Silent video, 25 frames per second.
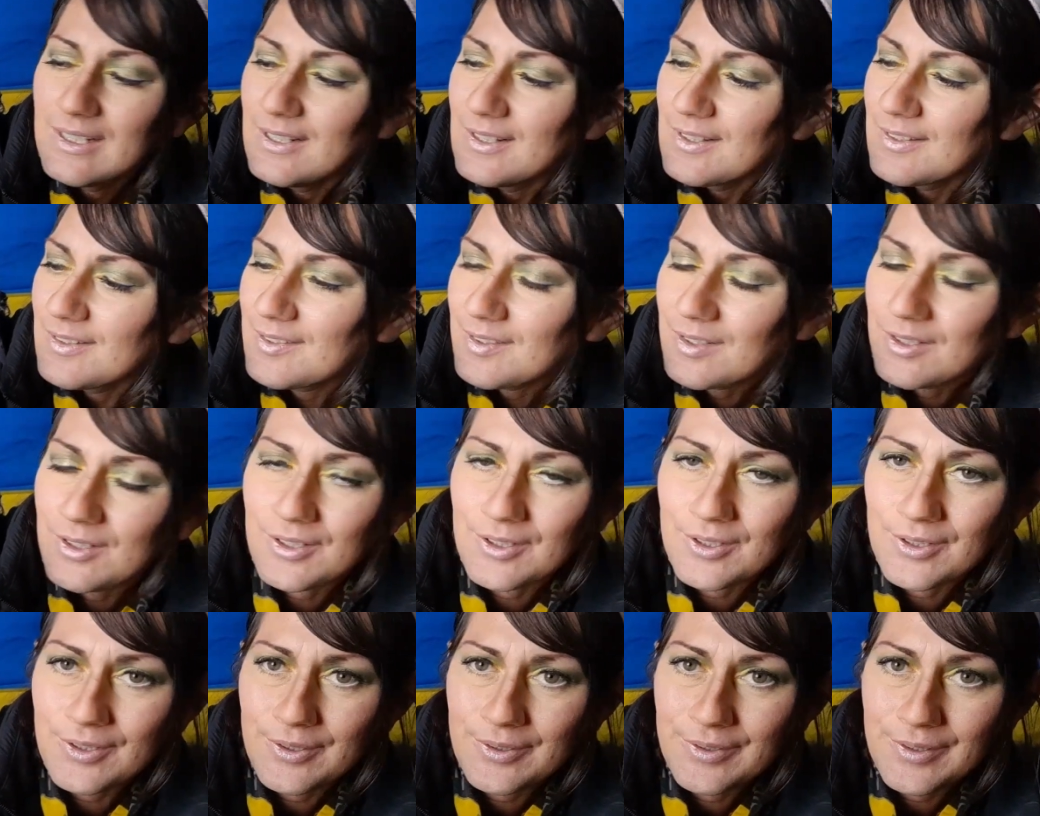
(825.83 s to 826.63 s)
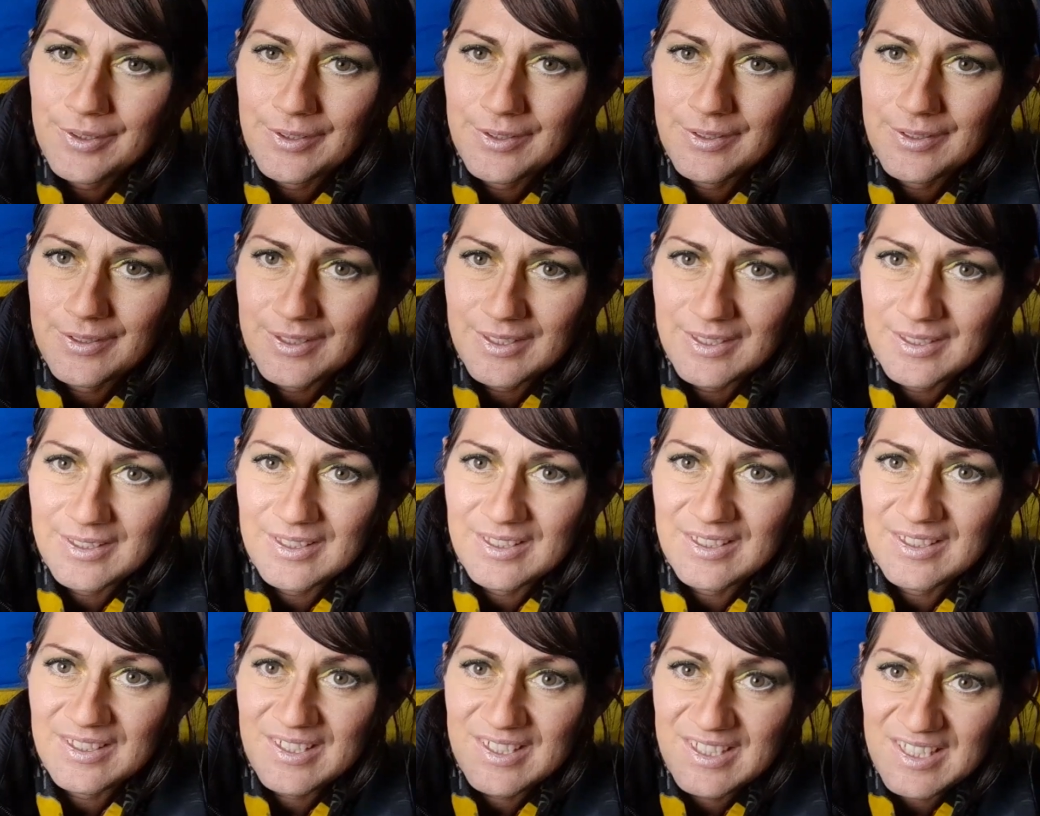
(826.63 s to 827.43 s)
So
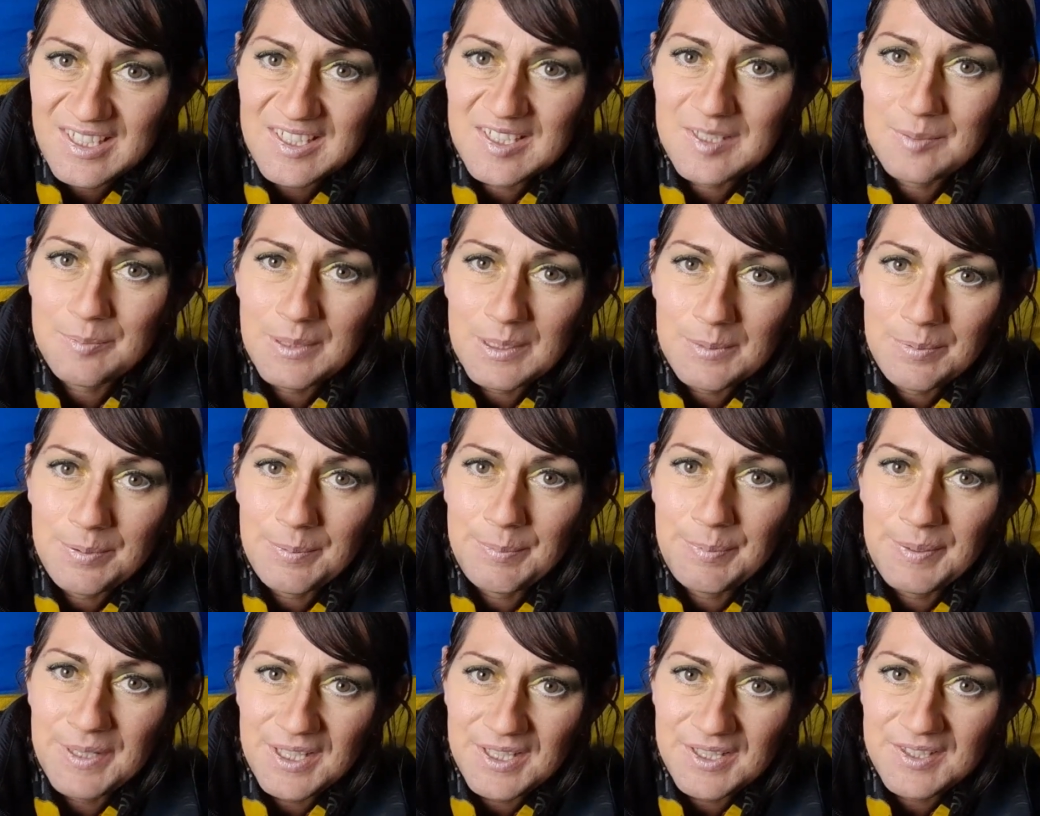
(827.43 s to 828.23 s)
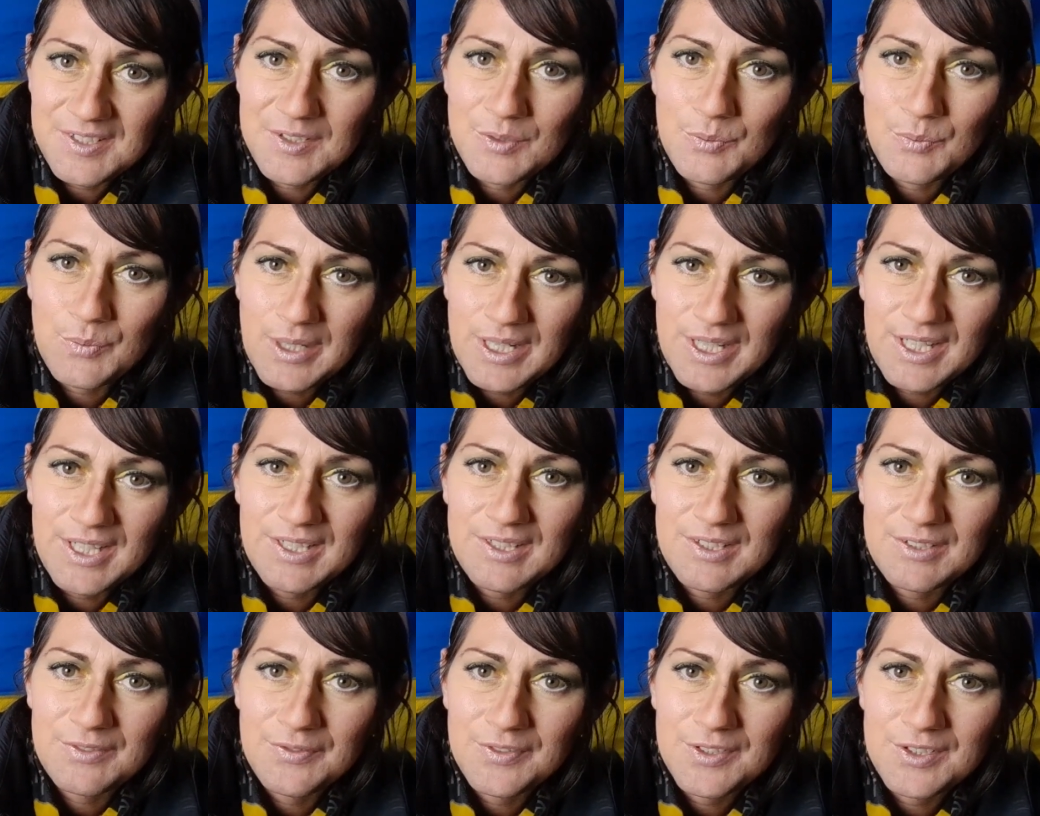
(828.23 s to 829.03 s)
you need to be prepared to
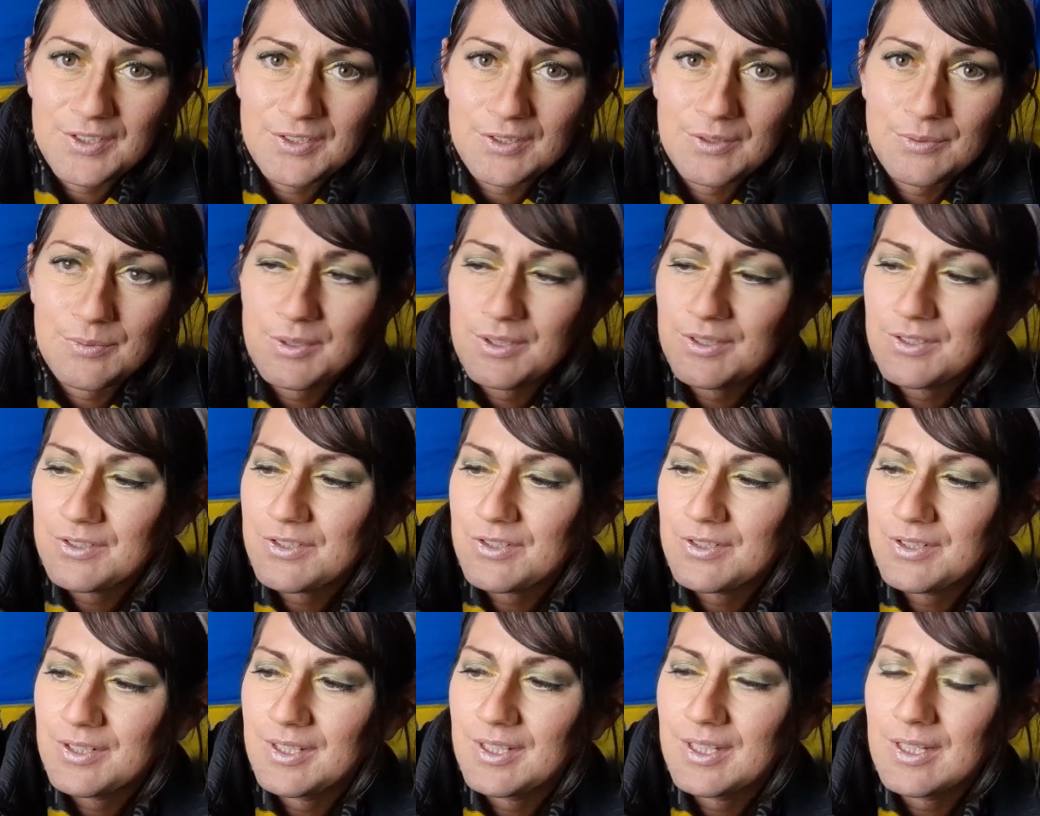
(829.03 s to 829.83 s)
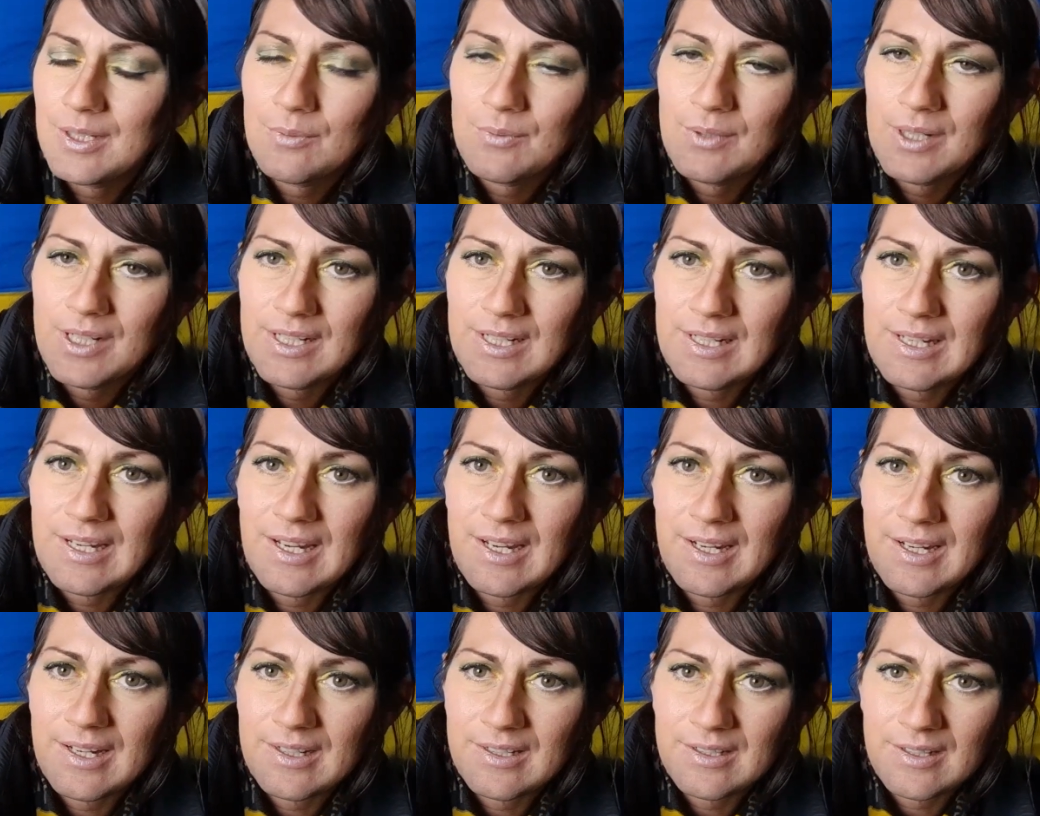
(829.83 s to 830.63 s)
wait if you do want to try and get one.
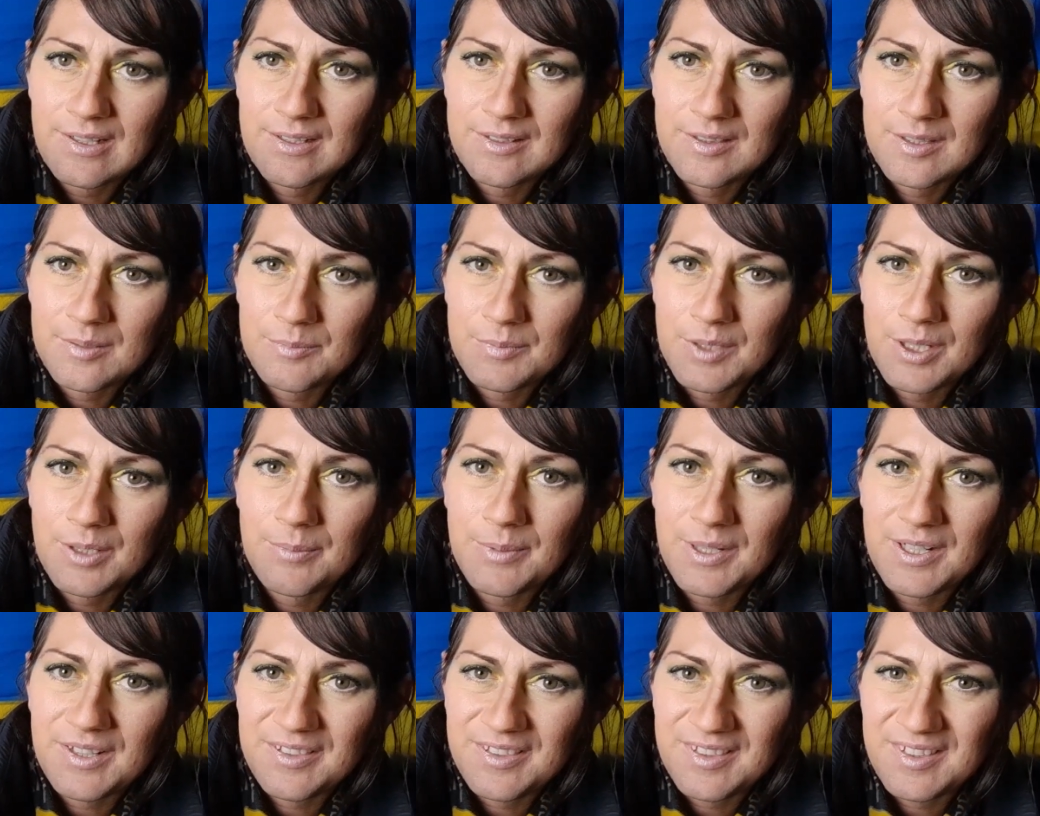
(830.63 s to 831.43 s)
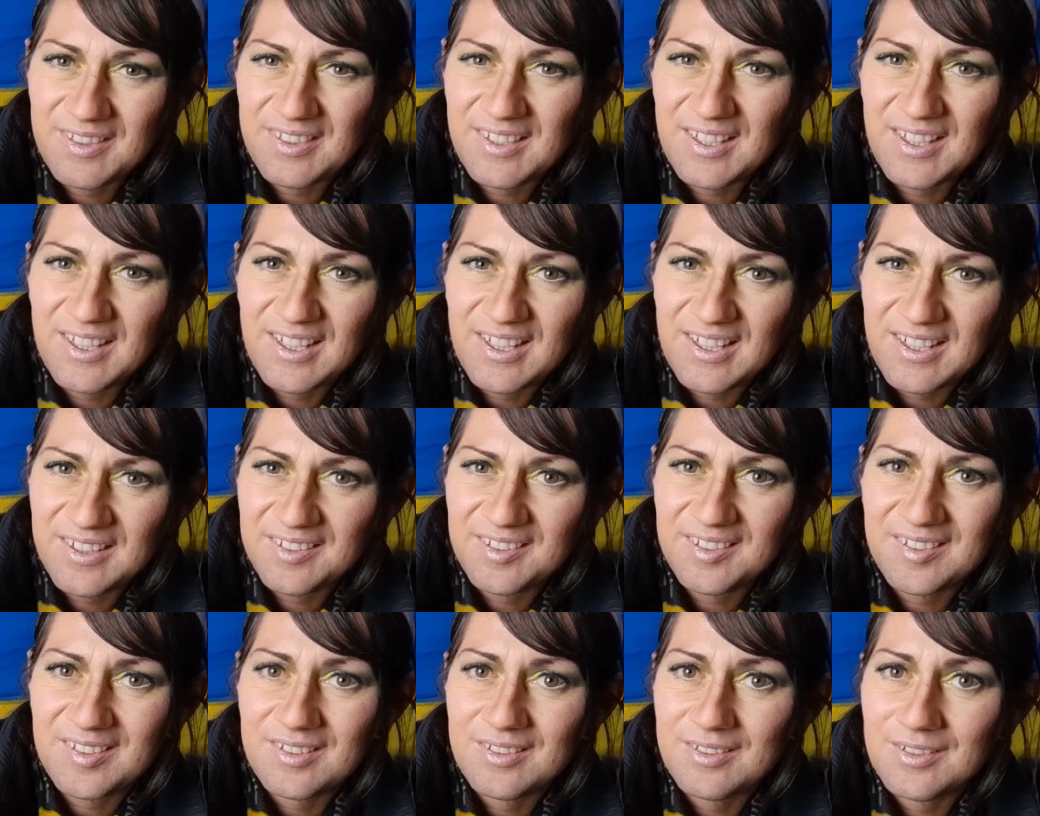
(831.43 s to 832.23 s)
And at the moment, I think they are
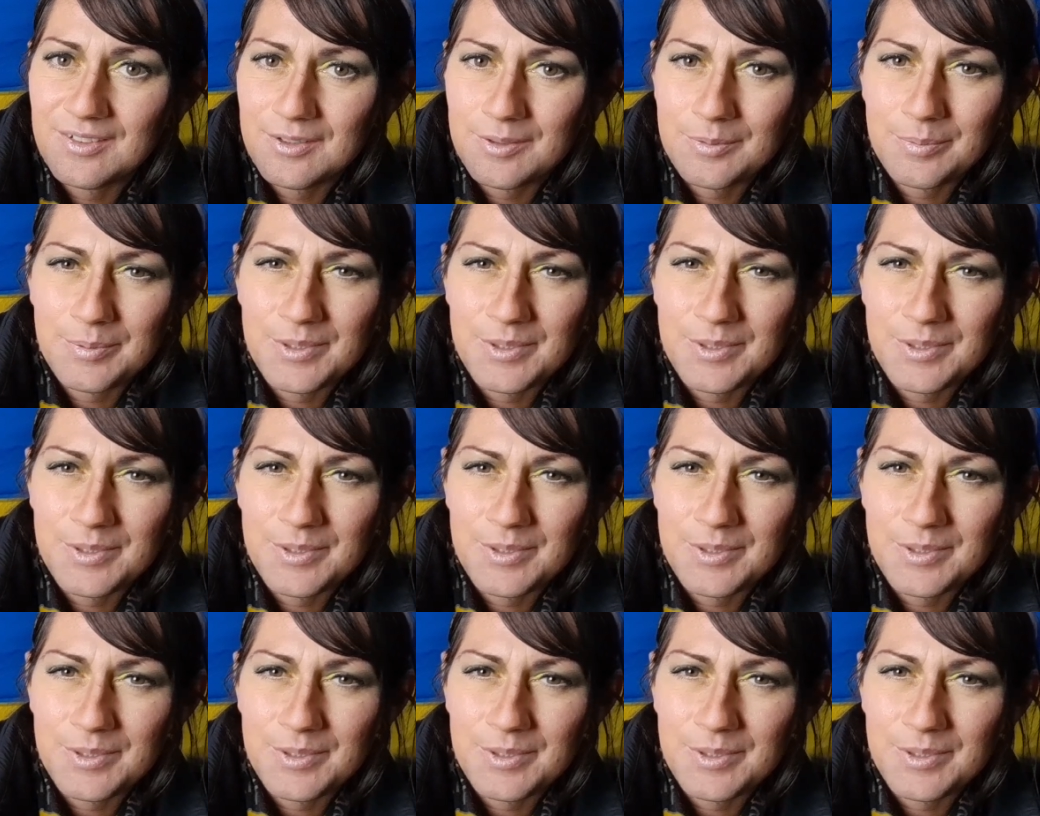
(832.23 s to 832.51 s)
still a little